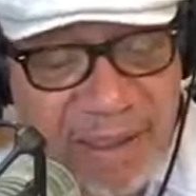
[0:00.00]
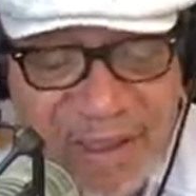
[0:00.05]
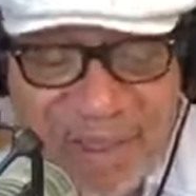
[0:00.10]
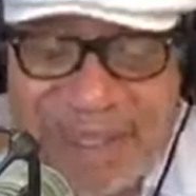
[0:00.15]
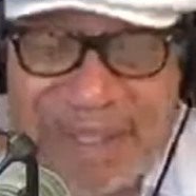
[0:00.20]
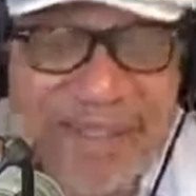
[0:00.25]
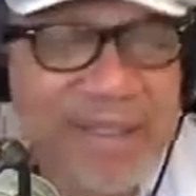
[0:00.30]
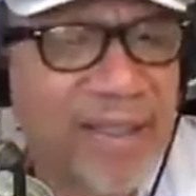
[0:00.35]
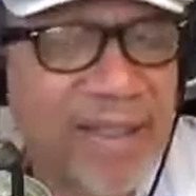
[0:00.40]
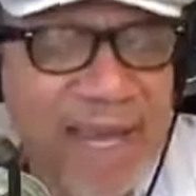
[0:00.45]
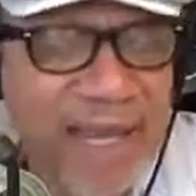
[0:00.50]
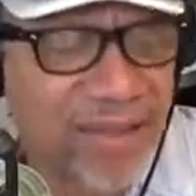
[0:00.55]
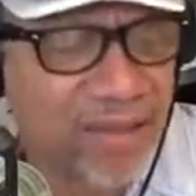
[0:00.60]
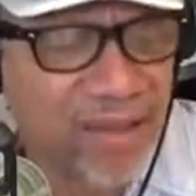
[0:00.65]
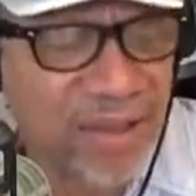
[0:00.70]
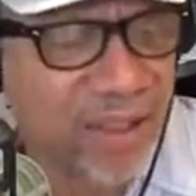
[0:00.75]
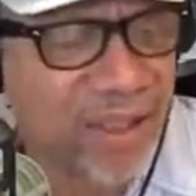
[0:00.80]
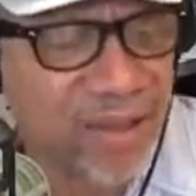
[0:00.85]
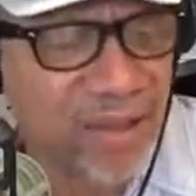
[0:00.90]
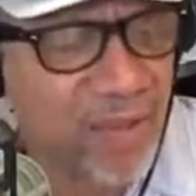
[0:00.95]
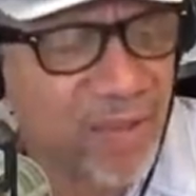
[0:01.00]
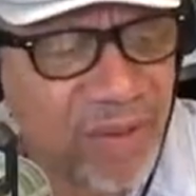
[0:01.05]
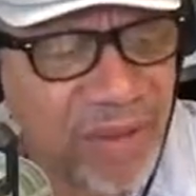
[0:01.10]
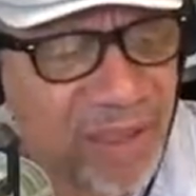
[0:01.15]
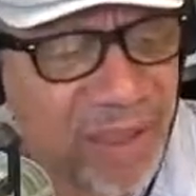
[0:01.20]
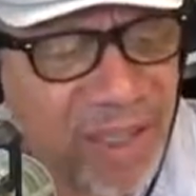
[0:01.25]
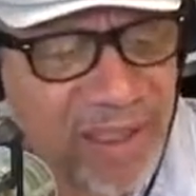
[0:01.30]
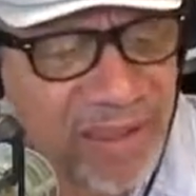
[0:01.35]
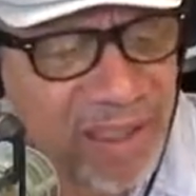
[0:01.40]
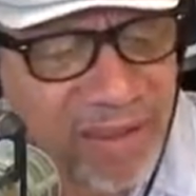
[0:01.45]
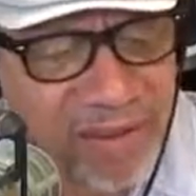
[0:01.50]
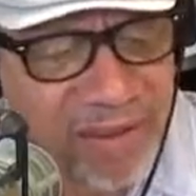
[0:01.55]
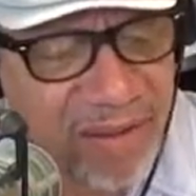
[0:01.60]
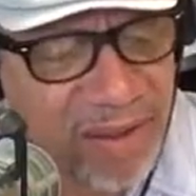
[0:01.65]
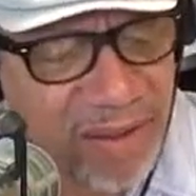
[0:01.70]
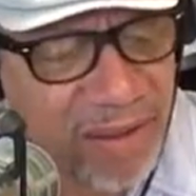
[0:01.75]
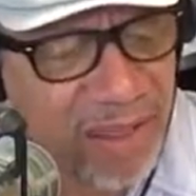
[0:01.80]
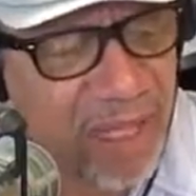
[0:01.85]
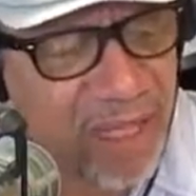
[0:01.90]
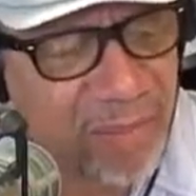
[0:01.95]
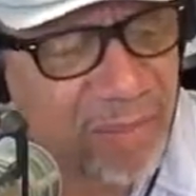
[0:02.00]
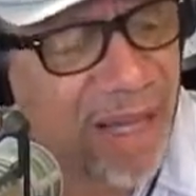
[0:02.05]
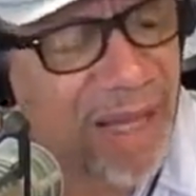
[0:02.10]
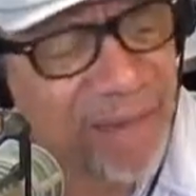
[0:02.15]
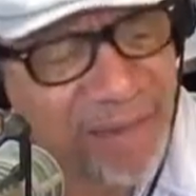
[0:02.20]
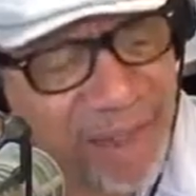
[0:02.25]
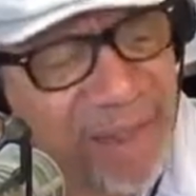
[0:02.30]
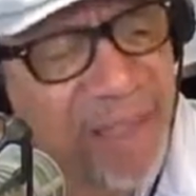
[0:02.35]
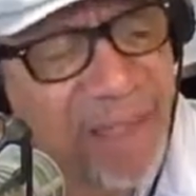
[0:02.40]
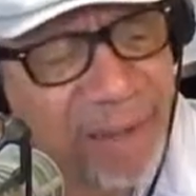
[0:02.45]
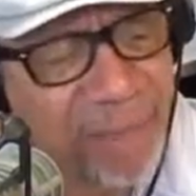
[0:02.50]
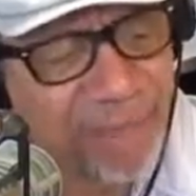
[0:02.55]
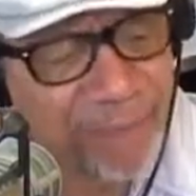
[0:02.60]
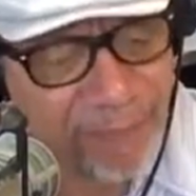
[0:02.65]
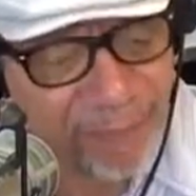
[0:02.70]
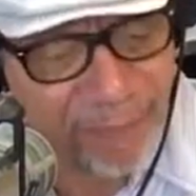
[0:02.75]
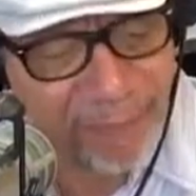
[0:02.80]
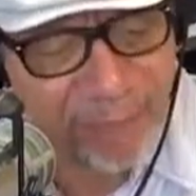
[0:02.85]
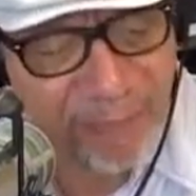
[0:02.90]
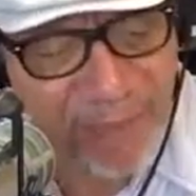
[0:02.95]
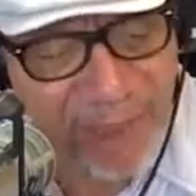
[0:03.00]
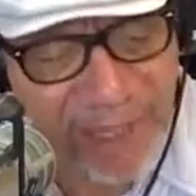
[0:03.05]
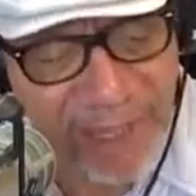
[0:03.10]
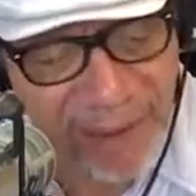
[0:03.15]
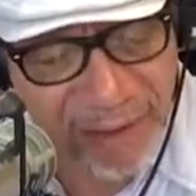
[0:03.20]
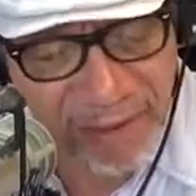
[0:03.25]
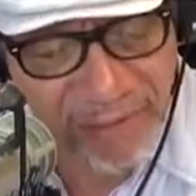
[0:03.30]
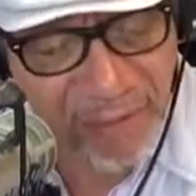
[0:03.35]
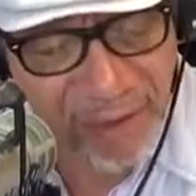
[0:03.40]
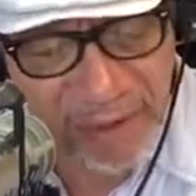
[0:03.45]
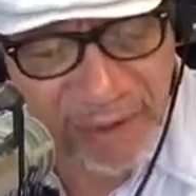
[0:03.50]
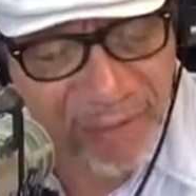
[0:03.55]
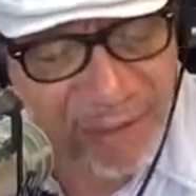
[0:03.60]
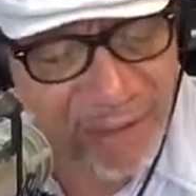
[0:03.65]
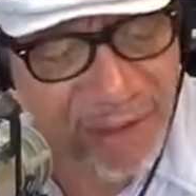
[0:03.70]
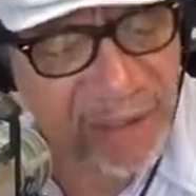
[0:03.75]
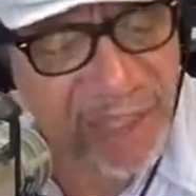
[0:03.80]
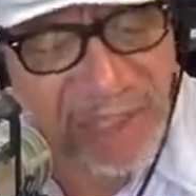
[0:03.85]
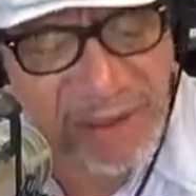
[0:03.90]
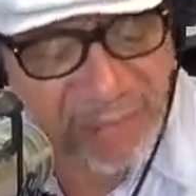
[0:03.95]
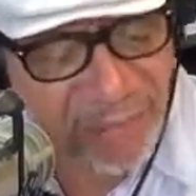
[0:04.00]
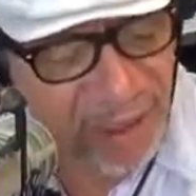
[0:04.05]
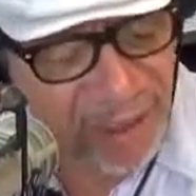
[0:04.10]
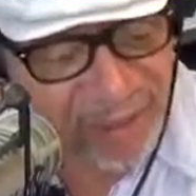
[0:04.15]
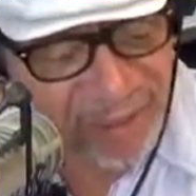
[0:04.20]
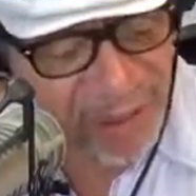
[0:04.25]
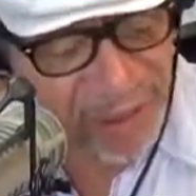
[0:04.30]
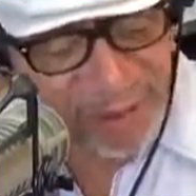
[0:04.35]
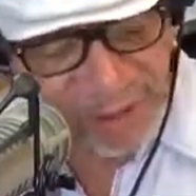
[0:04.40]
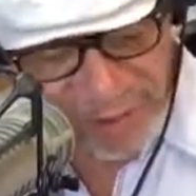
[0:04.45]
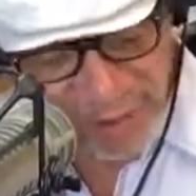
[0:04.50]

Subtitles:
I took issue with that. It's not about him. Activism is not about that.